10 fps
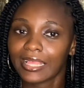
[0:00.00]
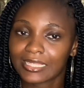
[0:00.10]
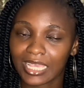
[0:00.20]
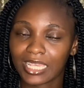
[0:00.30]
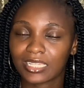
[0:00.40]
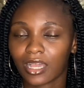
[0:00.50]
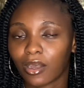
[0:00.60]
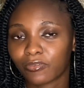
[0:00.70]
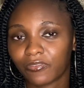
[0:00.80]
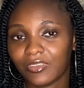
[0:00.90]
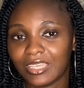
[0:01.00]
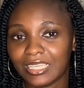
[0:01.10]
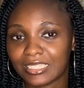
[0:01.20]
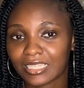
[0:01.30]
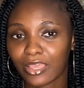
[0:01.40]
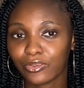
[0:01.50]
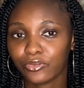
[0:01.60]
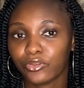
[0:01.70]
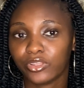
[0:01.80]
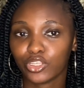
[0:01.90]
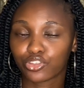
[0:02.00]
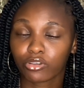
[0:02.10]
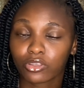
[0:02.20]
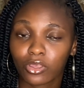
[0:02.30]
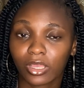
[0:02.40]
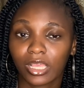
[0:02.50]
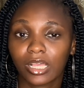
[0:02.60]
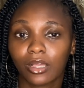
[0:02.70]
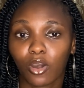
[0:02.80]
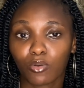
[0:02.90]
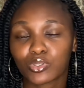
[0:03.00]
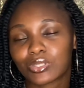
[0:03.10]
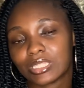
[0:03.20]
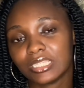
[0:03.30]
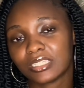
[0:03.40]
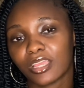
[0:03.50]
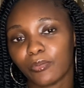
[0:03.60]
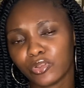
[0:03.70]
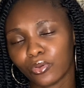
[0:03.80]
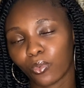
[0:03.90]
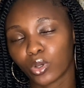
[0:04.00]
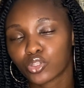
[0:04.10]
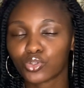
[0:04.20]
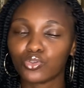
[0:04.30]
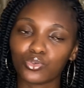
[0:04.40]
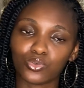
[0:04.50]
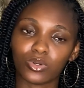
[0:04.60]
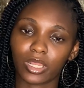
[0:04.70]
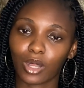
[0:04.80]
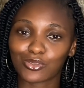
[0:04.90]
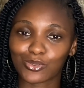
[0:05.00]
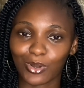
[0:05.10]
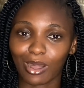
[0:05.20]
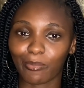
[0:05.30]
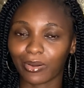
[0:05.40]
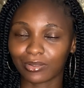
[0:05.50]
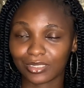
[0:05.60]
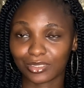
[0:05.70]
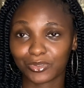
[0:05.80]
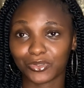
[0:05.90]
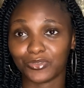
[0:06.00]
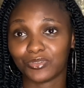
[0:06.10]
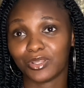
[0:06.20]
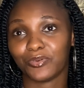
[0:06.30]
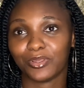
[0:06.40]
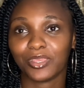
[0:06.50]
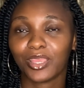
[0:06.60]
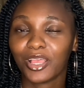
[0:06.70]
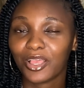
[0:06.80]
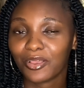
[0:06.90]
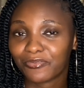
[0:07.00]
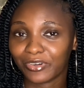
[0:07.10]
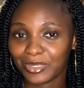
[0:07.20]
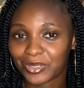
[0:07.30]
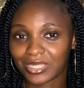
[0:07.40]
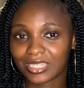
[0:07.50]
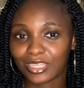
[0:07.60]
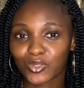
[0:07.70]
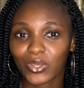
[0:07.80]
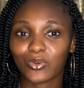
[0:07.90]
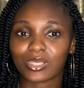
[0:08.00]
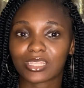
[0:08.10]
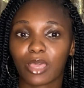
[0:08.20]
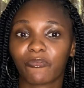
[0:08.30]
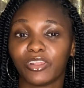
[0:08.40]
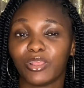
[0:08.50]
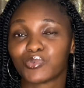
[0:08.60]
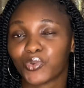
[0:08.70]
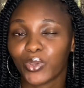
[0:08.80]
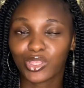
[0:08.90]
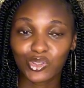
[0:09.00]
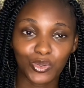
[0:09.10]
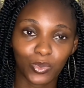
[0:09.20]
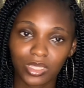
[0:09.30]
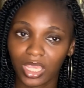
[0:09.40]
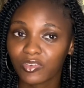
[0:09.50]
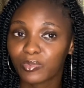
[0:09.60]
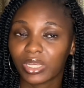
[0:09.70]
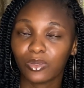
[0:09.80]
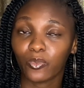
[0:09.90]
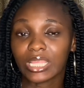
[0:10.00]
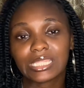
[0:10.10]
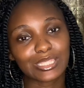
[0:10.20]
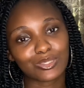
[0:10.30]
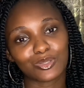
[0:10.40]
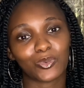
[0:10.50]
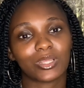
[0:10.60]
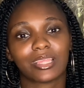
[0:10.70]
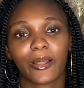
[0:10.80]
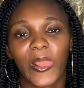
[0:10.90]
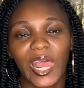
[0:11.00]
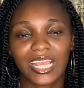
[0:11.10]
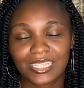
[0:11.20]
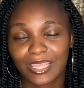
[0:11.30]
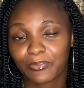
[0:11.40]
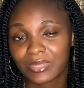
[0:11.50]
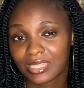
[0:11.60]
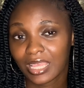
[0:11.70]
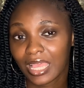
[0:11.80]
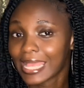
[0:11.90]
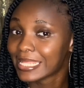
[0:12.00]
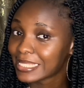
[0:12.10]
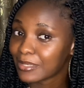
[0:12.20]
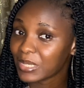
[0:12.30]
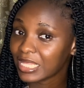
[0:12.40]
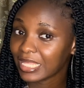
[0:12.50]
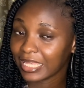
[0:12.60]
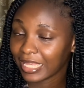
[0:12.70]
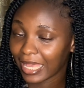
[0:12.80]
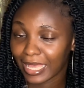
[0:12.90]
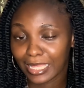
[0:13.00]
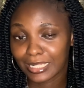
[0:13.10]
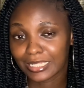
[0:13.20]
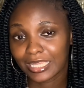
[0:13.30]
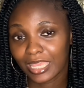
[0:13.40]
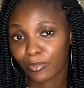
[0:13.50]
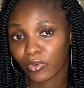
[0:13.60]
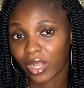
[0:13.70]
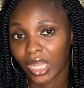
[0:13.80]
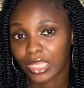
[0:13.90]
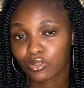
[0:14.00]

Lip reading: tight outfits, and the instructor comes to teach them what to do and how to go about it, which was really, really funny to see. So when it was time for them to go into the water, everybody went into the water except Timini and Ebuka. So